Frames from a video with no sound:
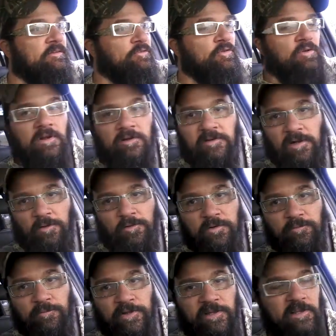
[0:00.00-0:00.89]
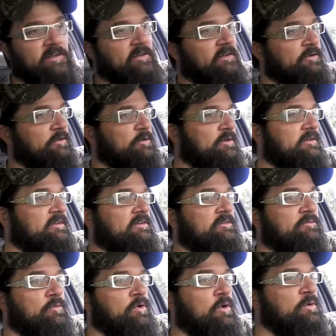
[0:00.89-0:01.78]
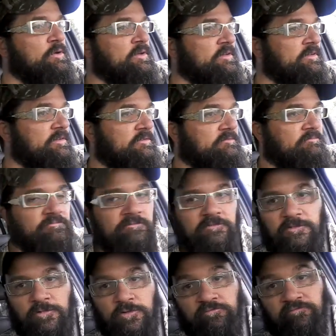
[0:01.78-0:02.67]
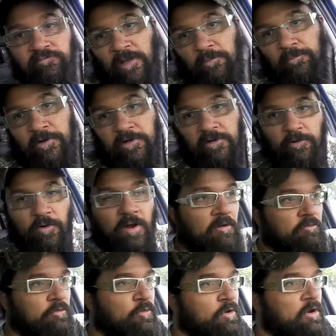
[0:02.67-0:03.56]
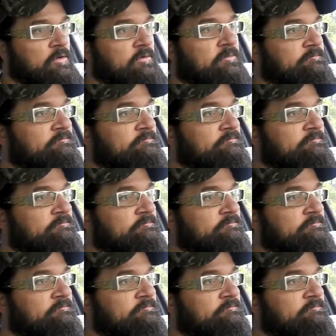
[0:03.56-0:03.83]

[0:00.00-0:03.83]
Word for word: trust, I wouldn't be in here because this road nothing but a gravel road.